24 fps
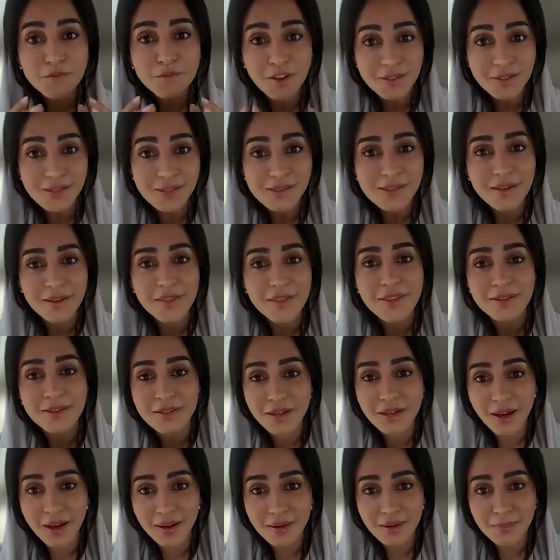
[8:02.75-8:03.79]
to invest
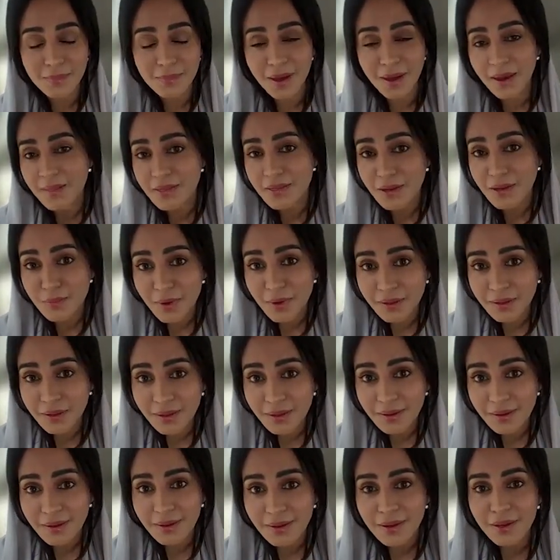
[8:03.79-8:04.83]
the time and
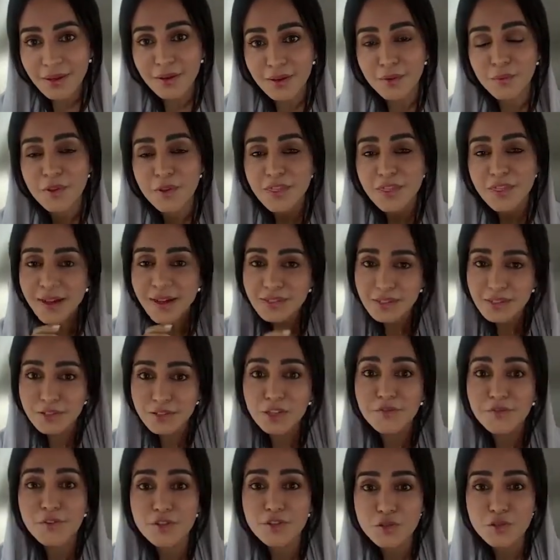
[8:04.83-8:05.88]
the money for
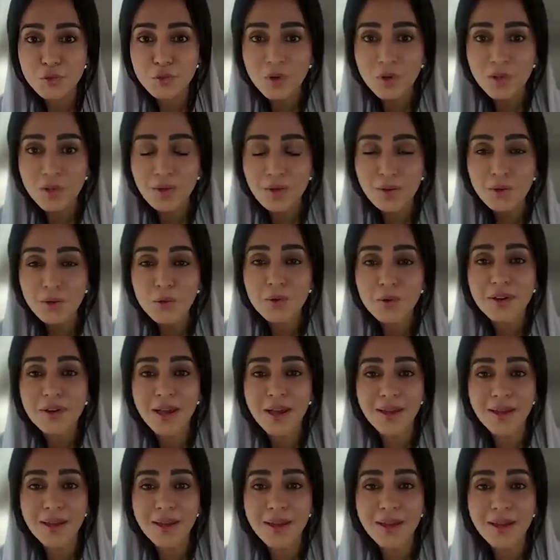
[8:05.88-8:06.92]
that individual
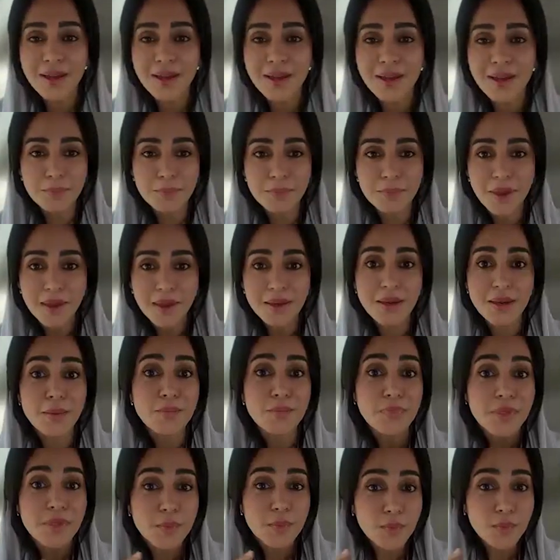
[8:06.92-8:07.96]
who can
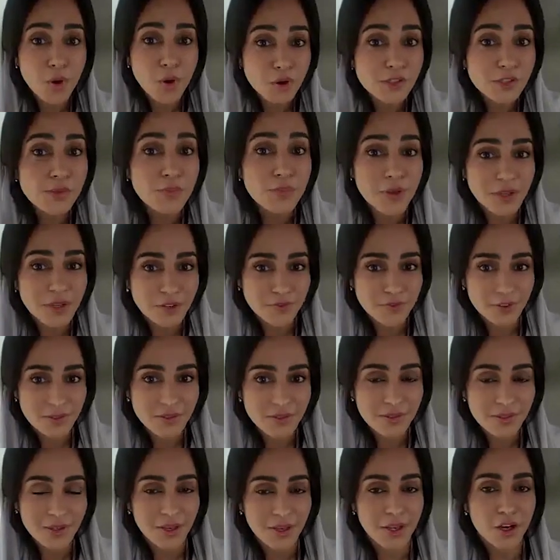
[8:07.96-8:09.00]
make the most
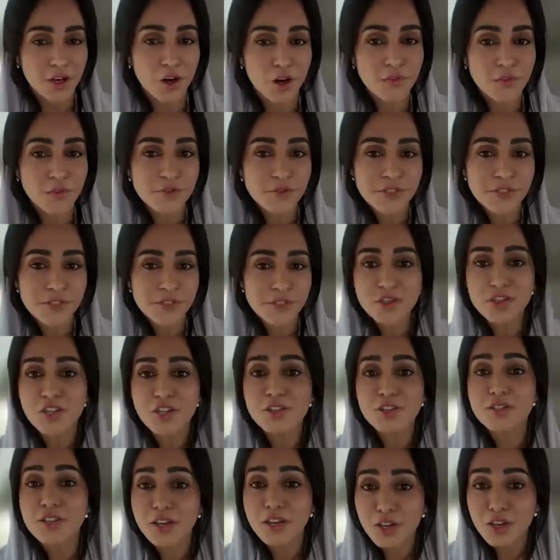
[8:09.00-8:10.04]
benefit of
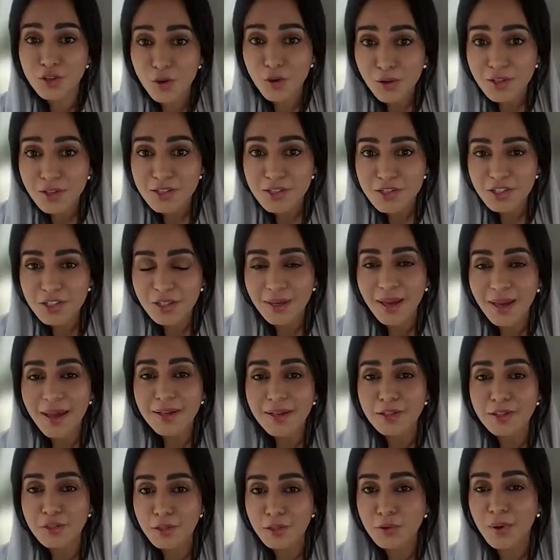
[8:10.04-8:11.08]
such
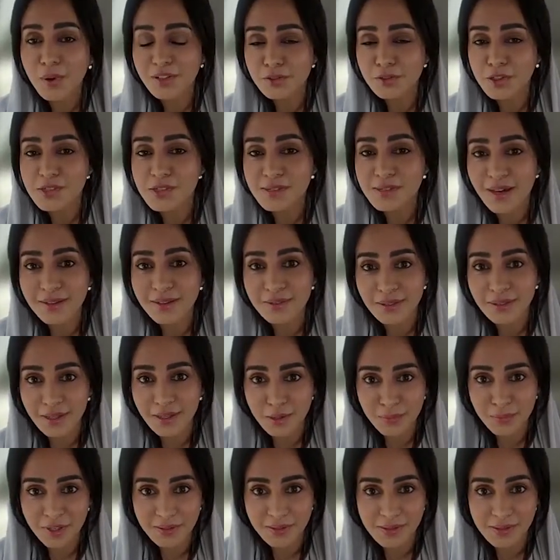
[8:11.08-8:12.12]
technology and a new
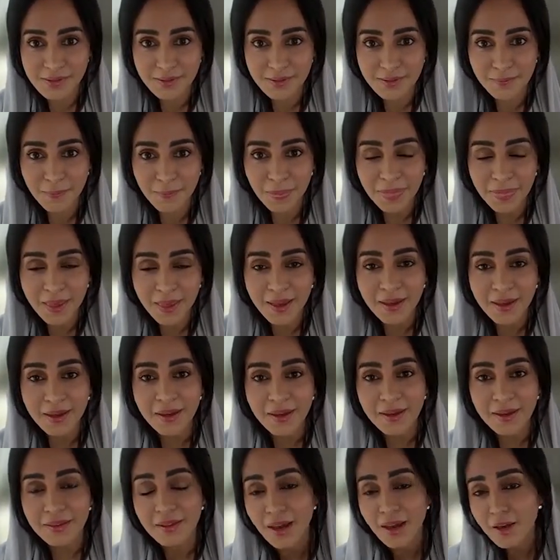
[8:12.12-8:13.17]
understanding in medicine.
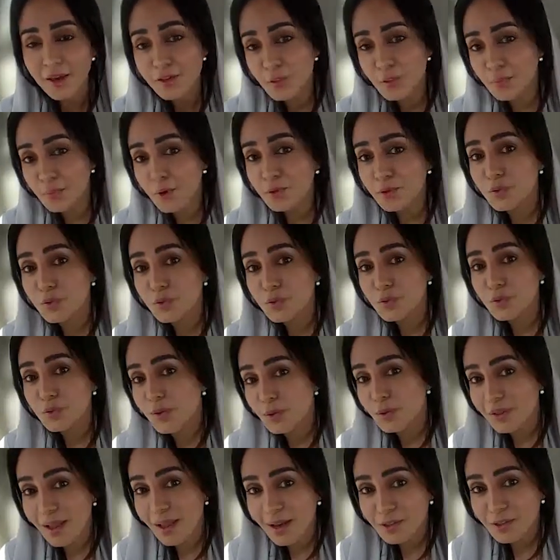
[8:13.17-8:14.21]
The only point
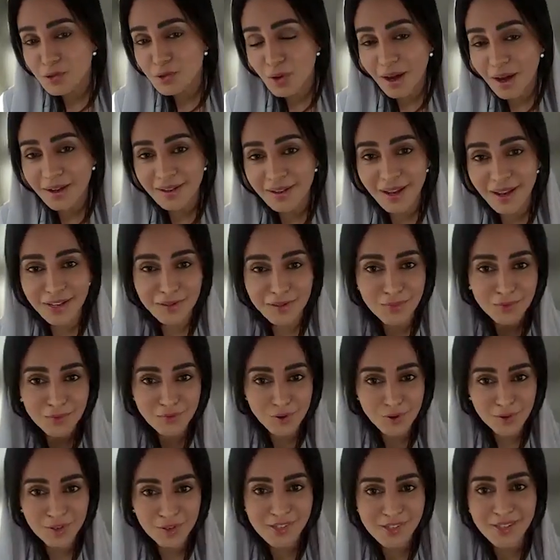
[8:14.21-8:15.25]
which I would like to
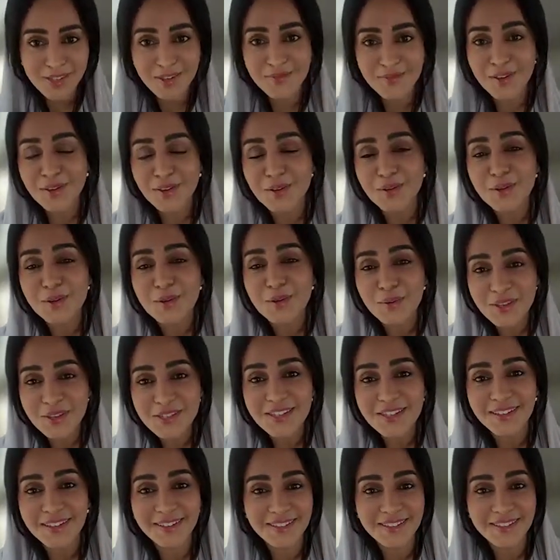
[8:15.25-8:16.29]
highlight before receiving
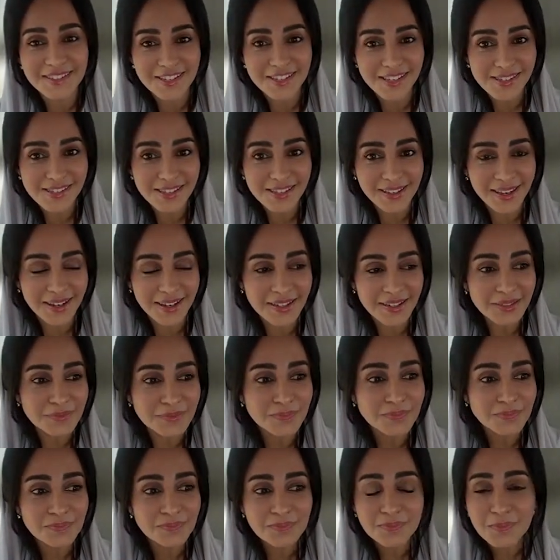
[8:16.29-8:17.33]
your question,
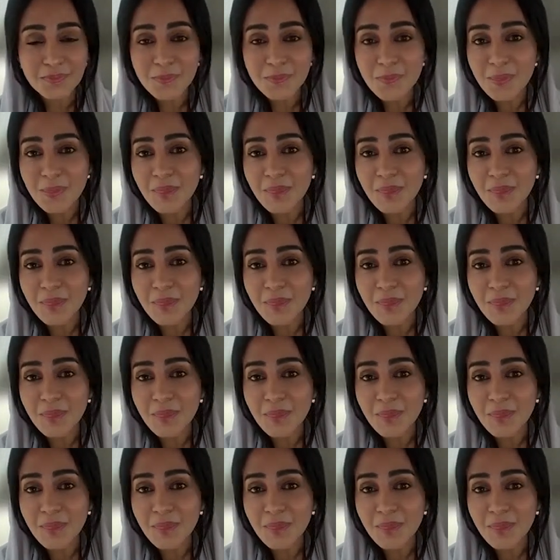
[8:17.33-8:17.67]
Jessica,